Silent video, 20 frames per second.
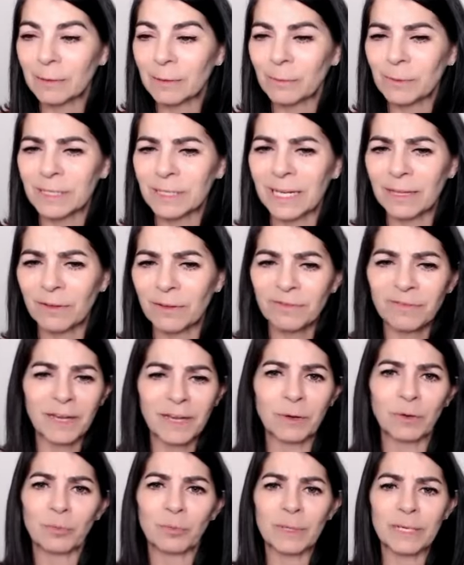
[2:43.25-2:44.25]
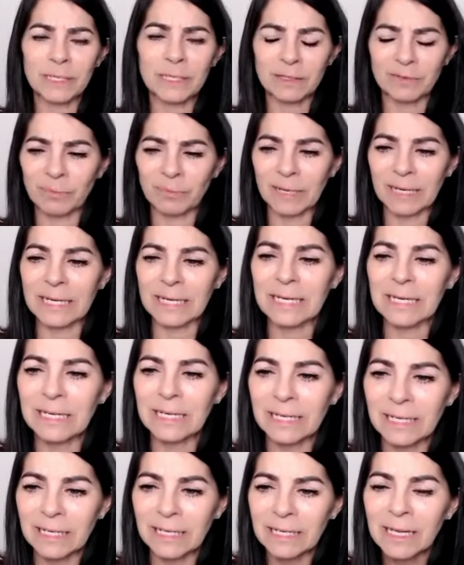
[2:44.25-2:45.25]
It was like the final piece of my
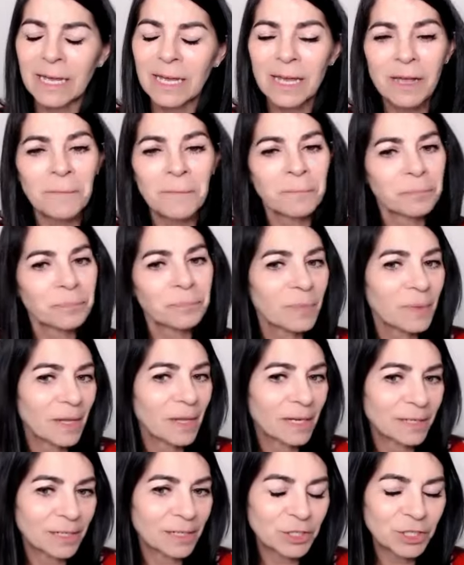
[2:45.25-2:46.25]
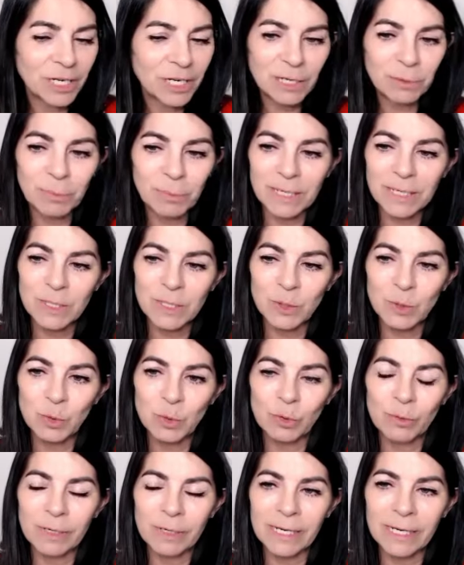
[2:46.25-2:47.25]
healing. And I shared my
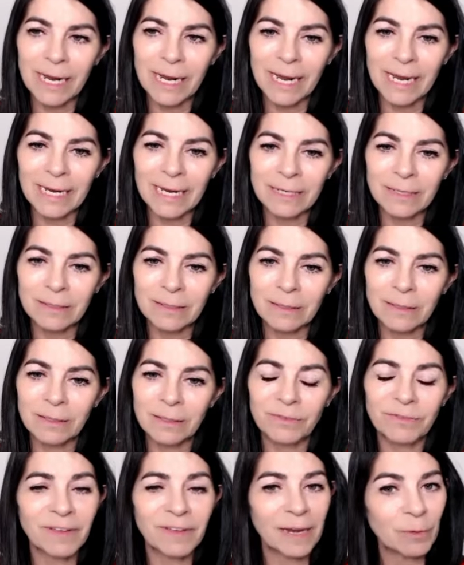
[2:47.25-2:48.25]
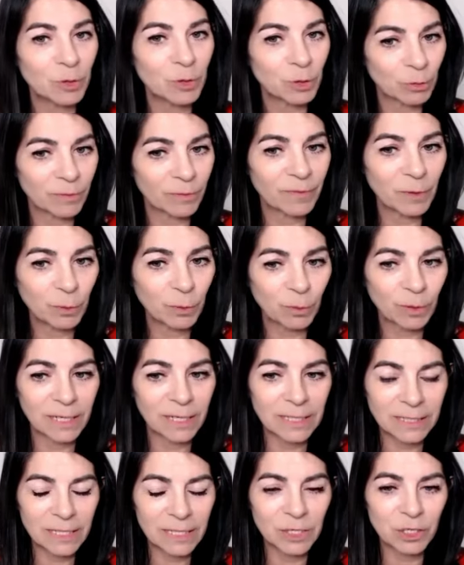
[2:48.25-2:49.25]
story, and the founder of the
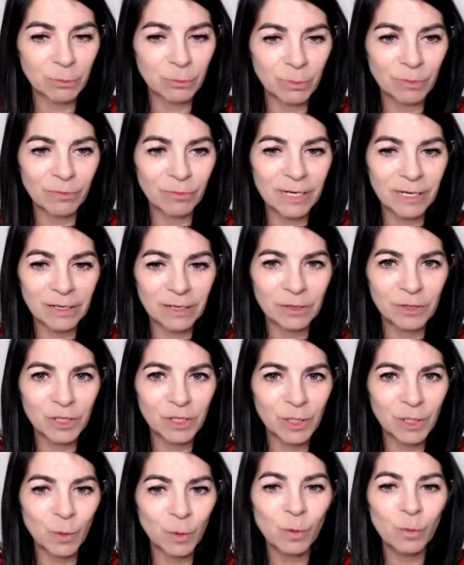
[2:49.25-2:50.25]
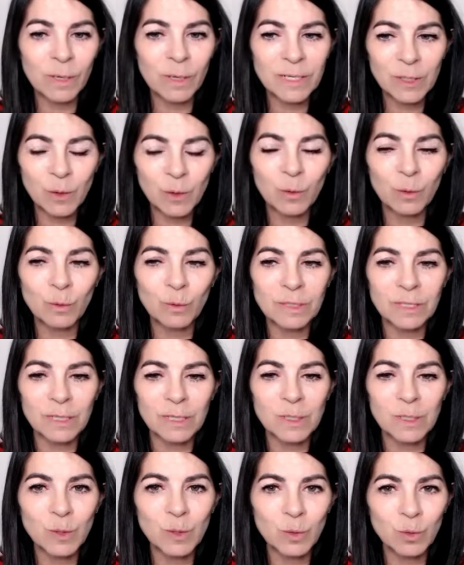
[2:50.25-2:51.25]
organization, Marina, she always calls
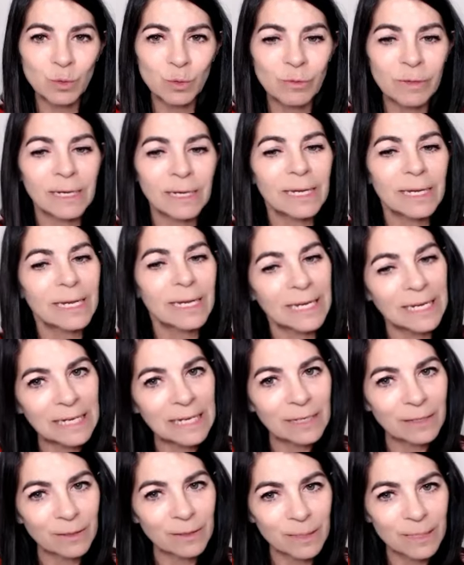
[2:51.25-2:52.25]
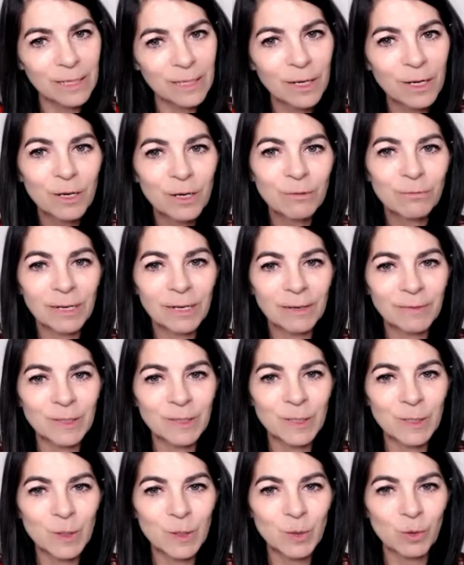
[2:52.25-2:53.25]
us story healers rather
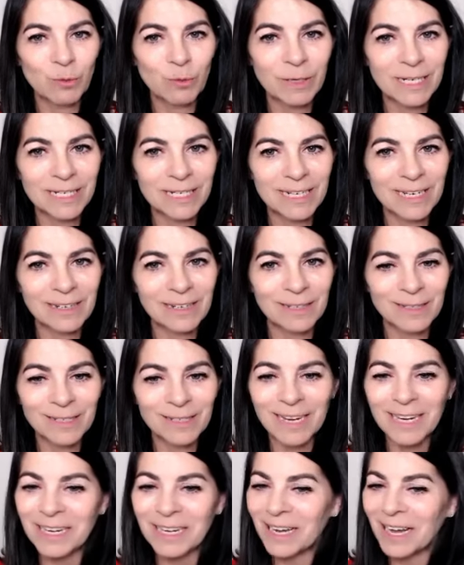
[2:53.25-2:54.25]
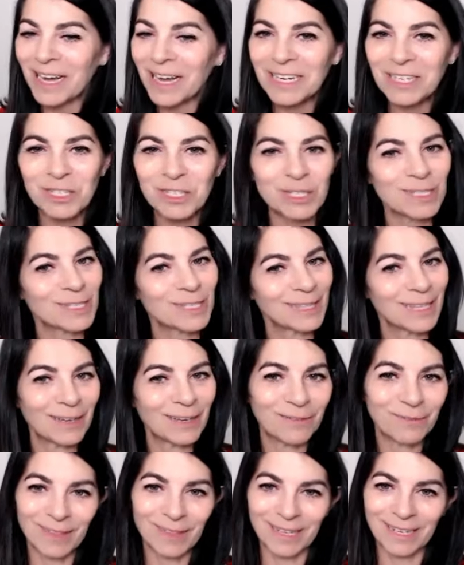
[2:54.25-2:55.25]
than storytellers. And I just
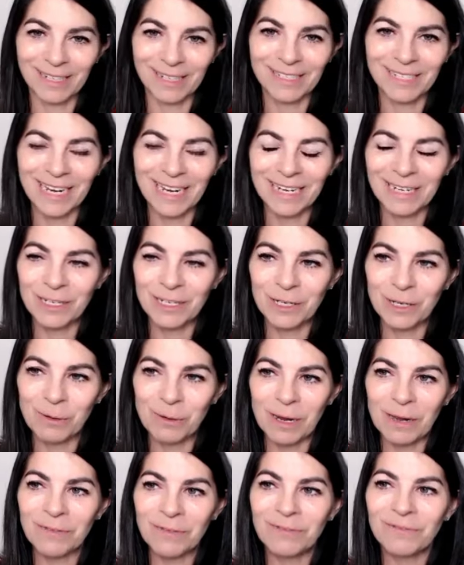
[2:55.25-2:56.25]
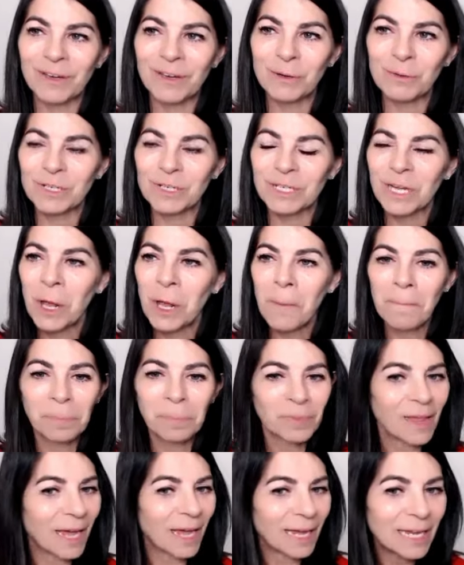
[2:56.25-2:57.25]
love that. And, I felt
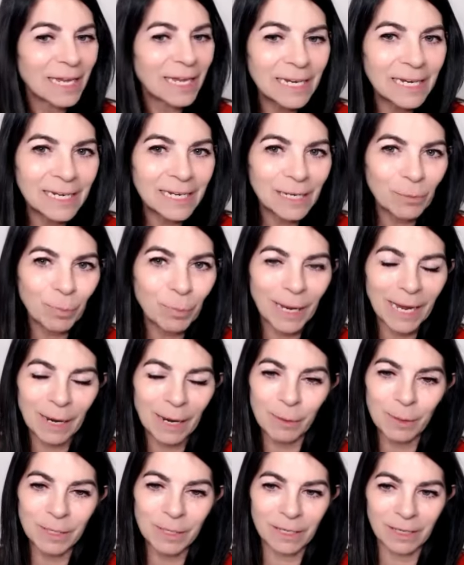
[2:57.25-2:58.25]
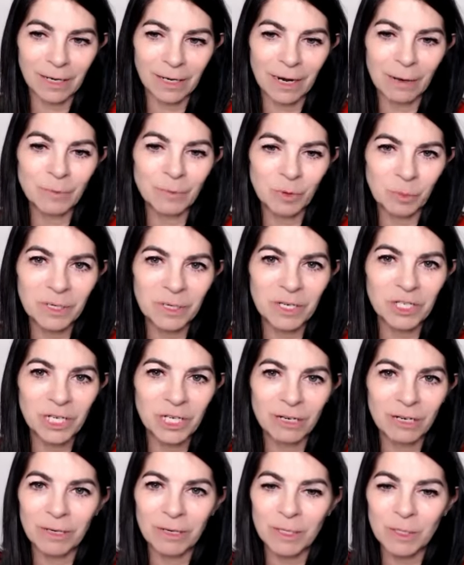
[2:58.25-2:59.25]
that healing power that comes when we
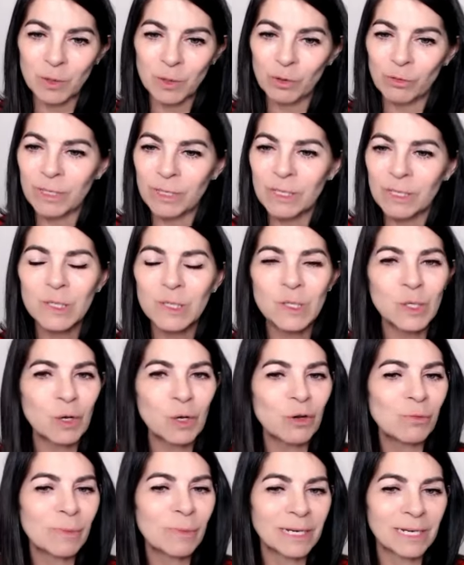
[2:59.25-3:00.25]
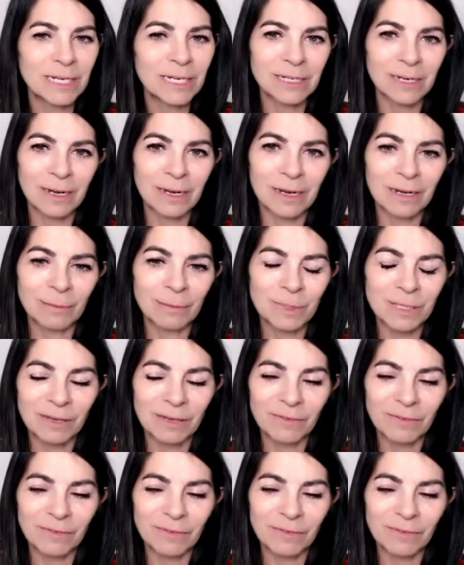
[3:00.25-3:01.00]
share our stories so many times.